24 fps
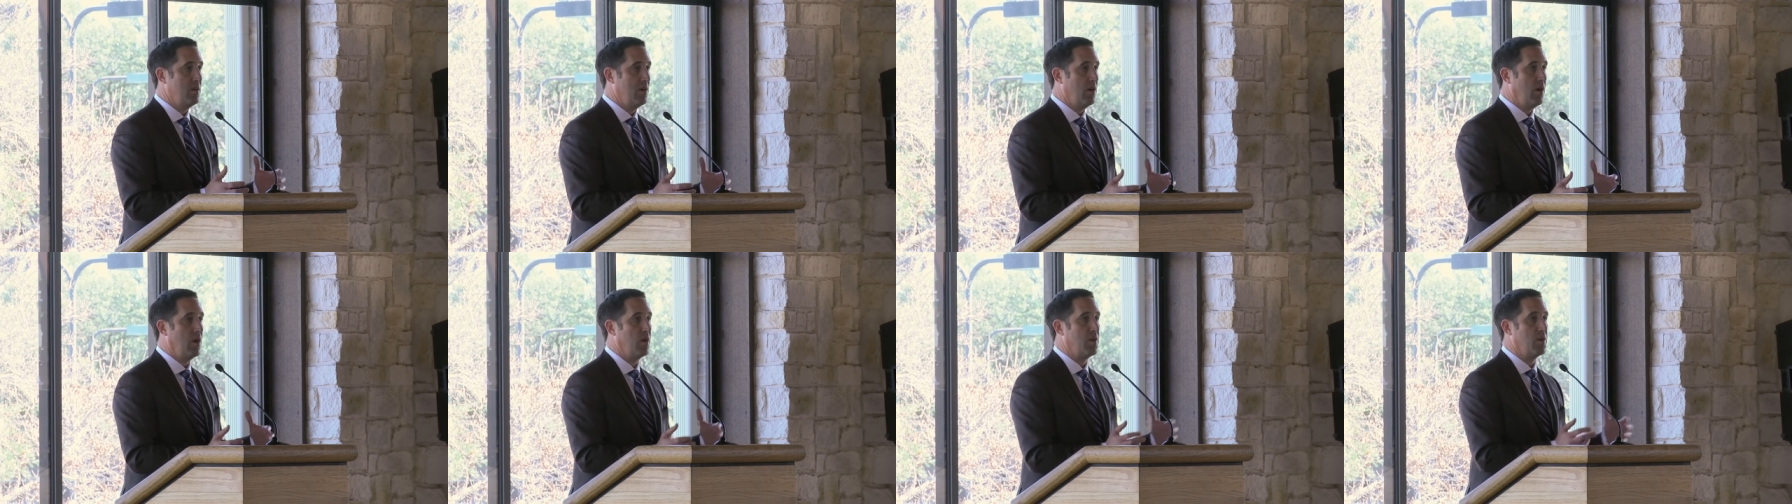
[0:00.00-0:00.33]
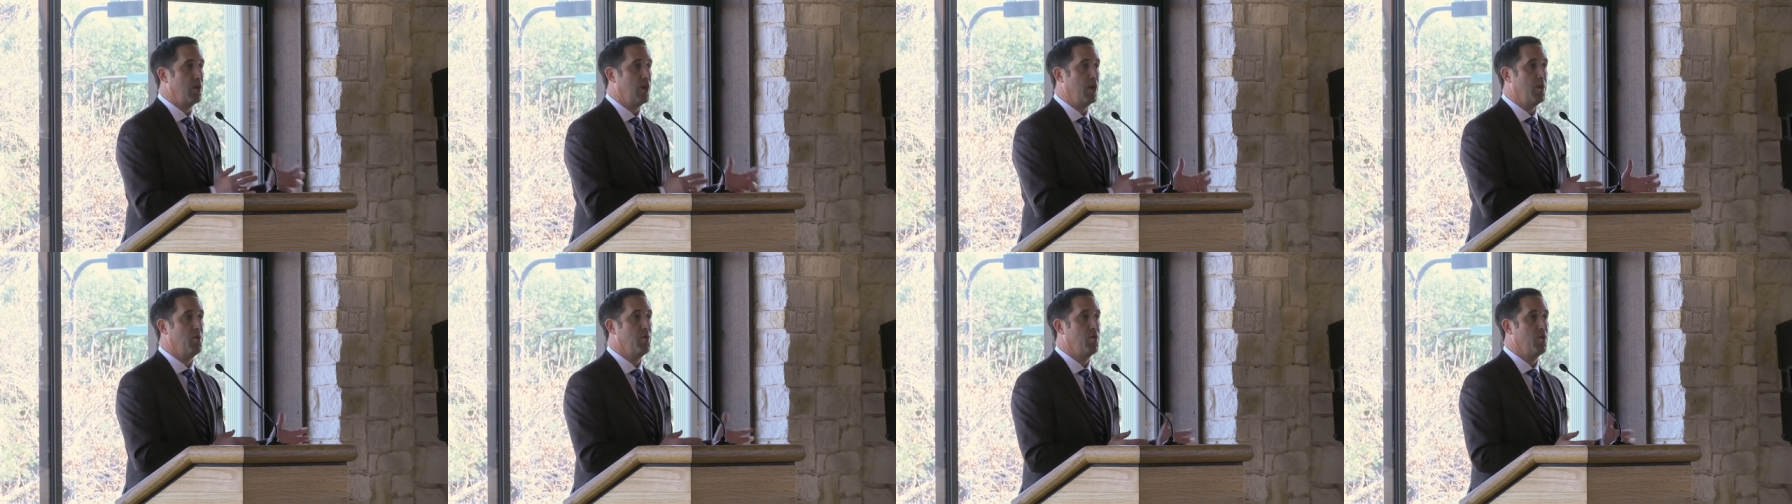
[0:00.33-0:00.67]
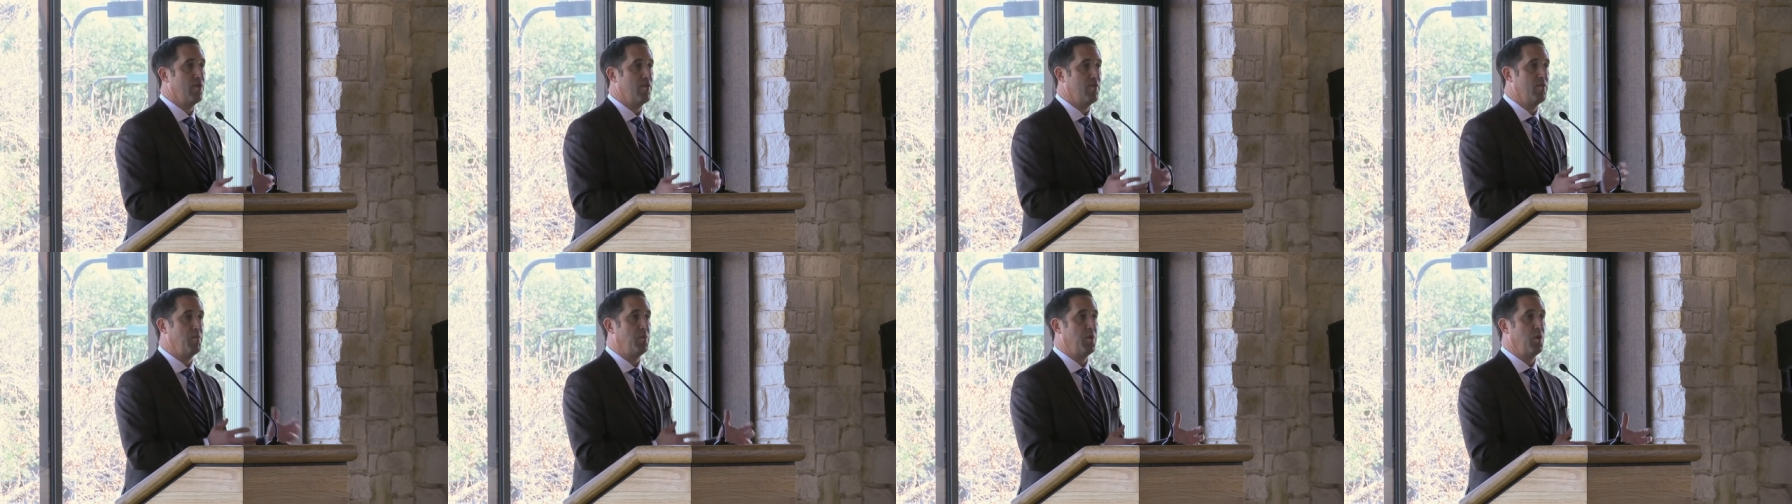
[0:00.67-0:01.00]
on number
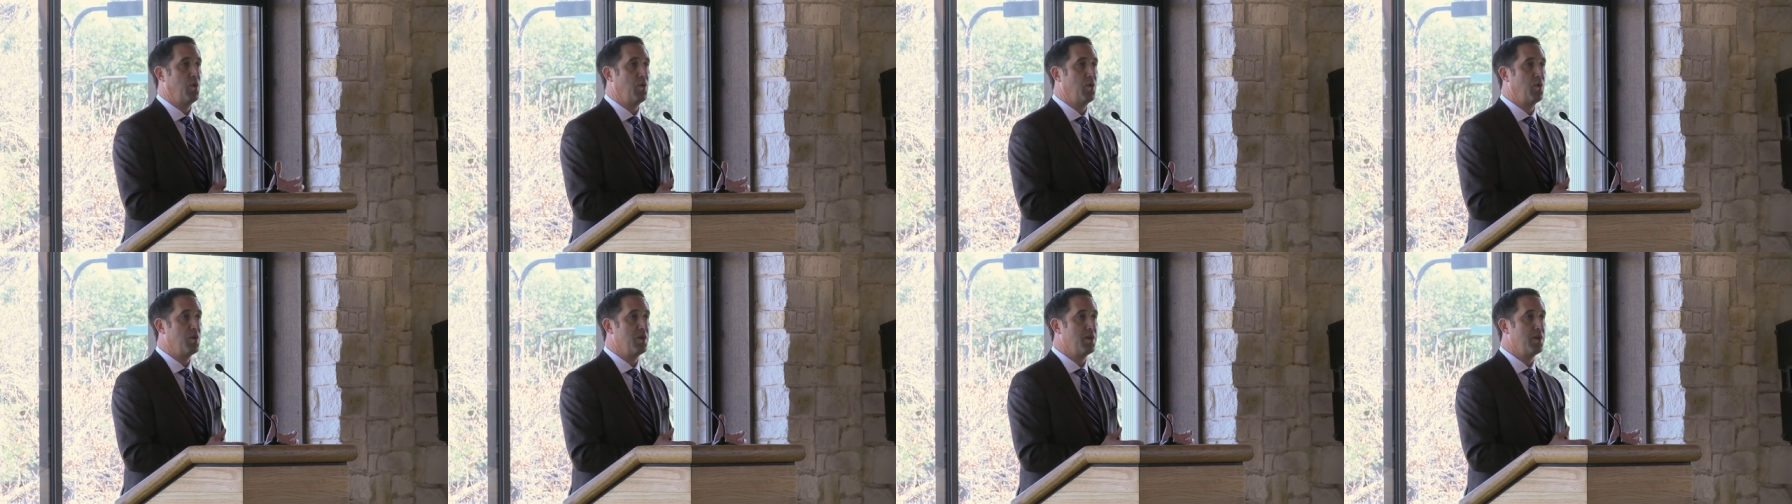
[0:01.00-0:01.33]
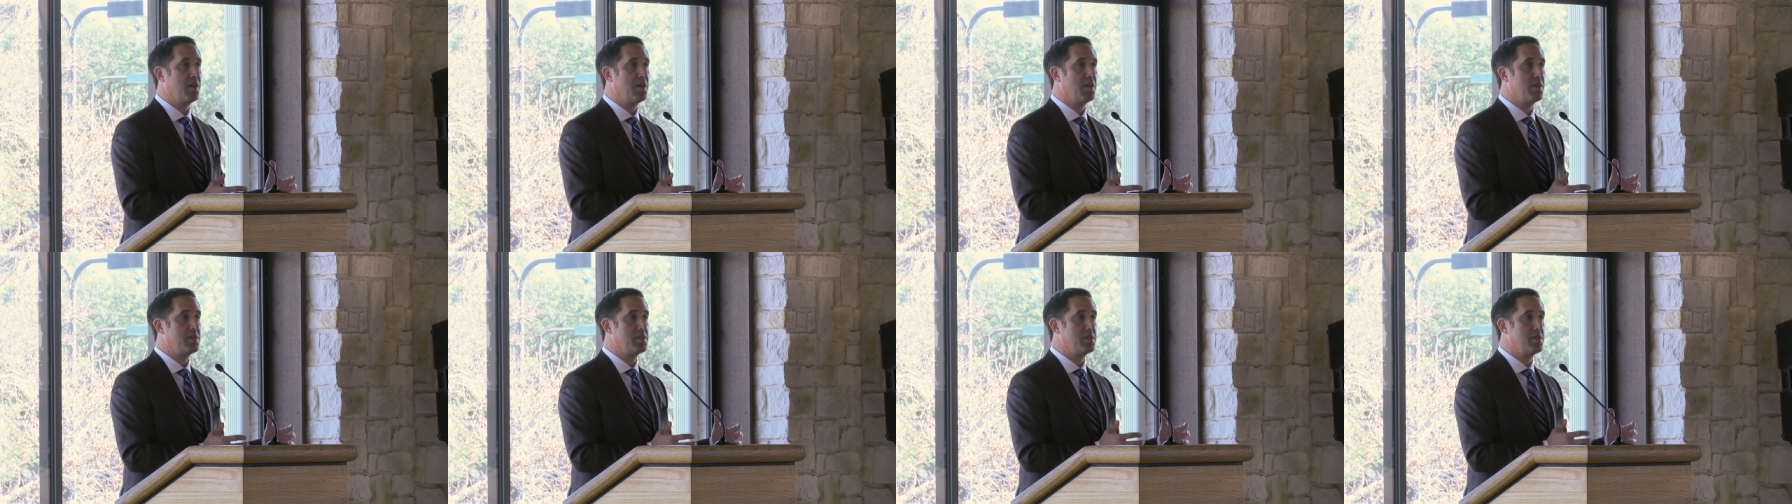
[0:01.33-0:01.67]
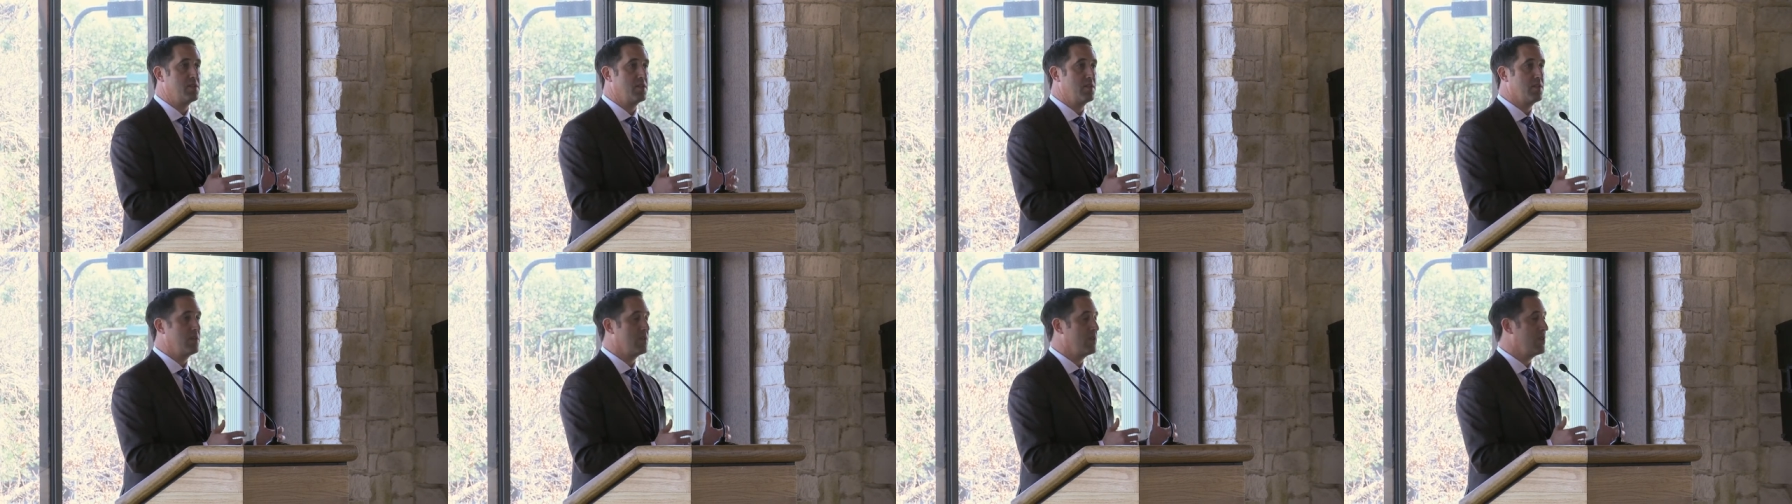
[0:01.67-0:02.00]
of employees
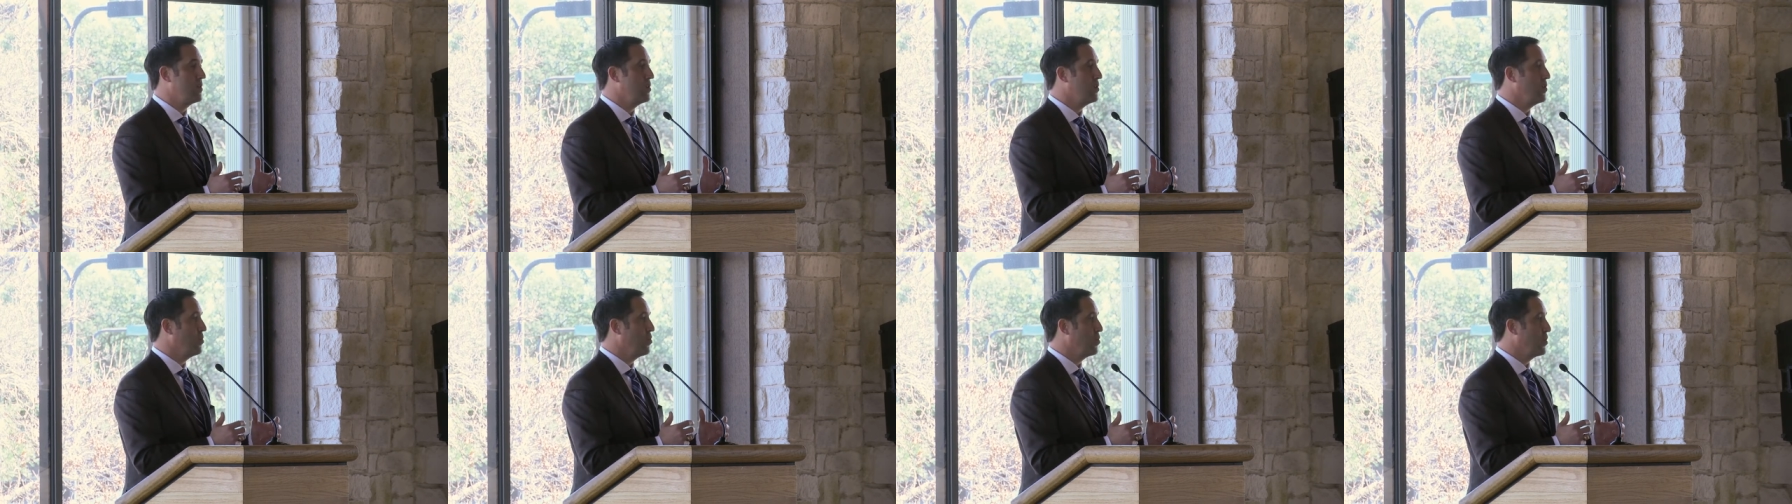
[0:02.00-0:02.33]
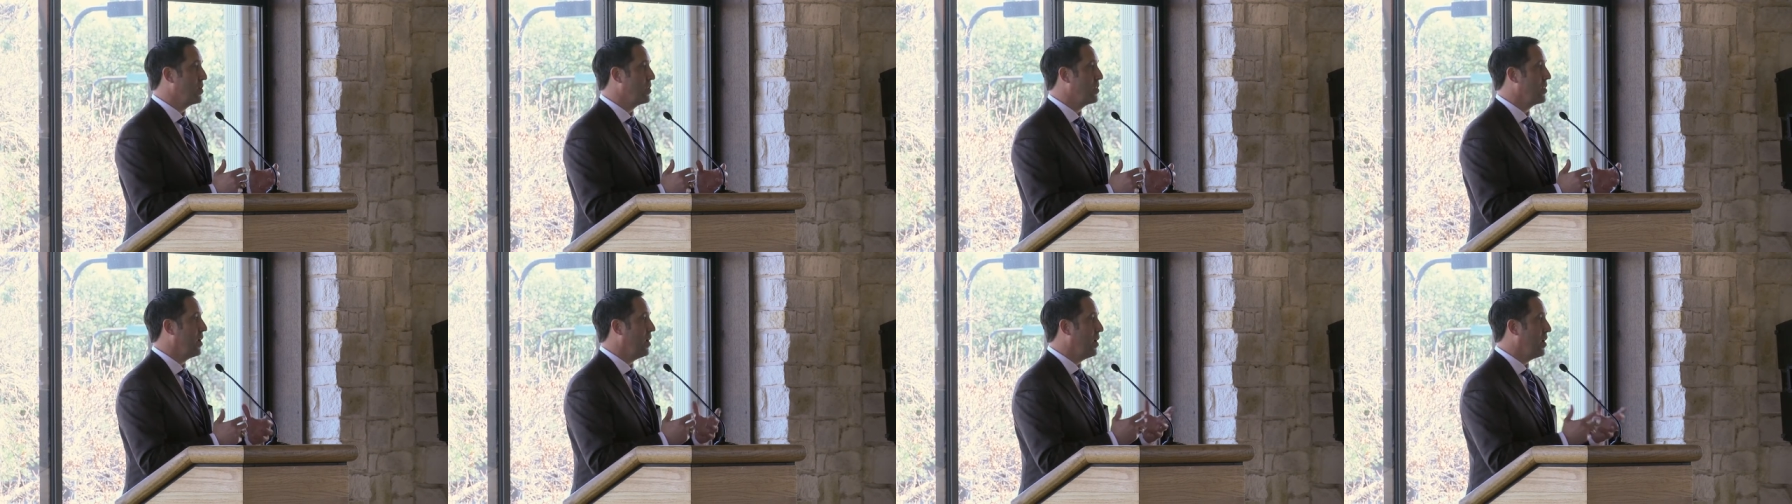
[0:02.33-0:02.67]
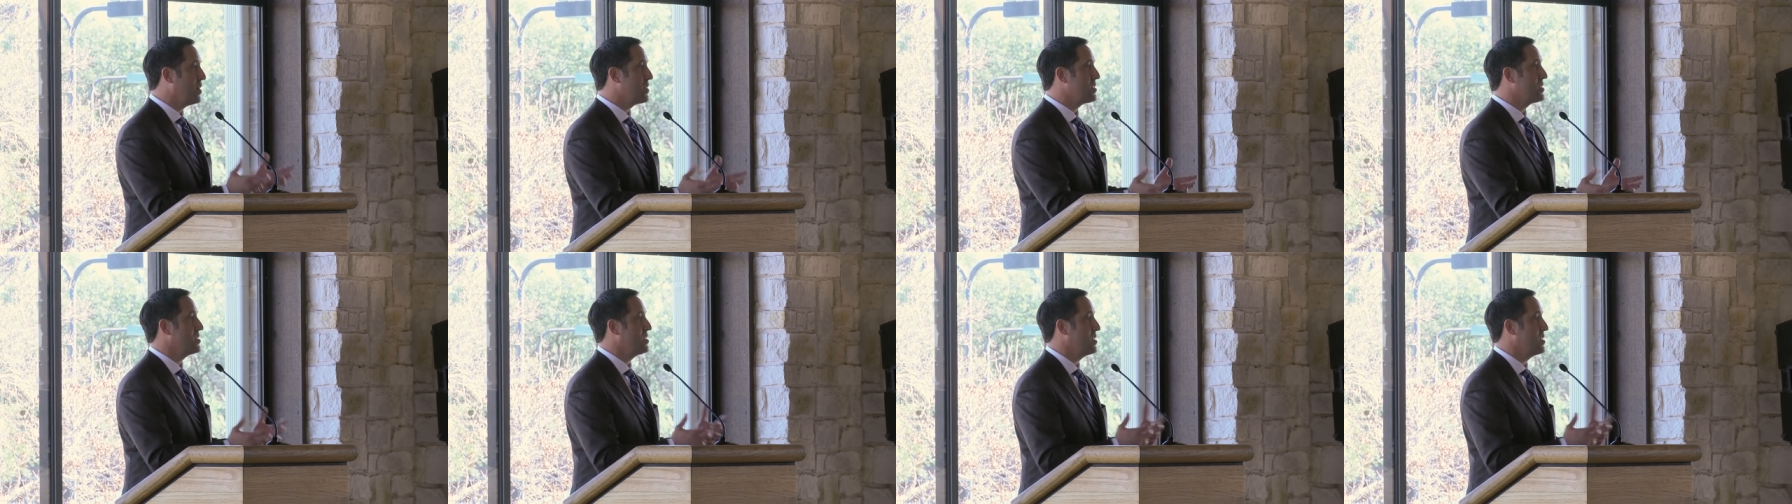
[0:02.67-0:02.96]
to deal with us,